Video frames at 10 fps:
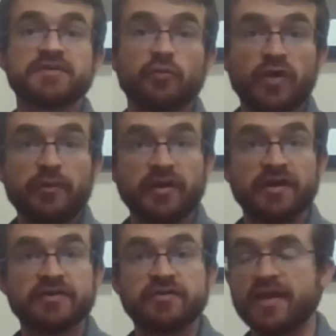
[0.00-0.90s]
The way we're going
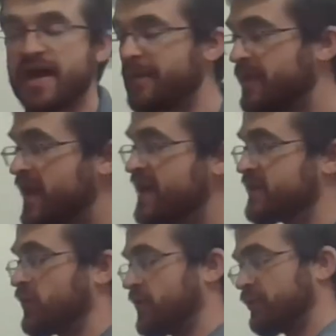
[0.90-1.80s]
to do that is
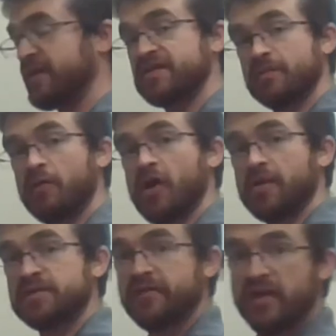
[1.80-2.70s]
we're going to place the
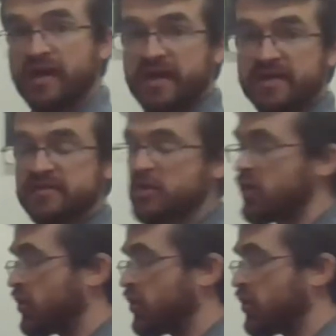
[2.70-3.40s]
palms of our hands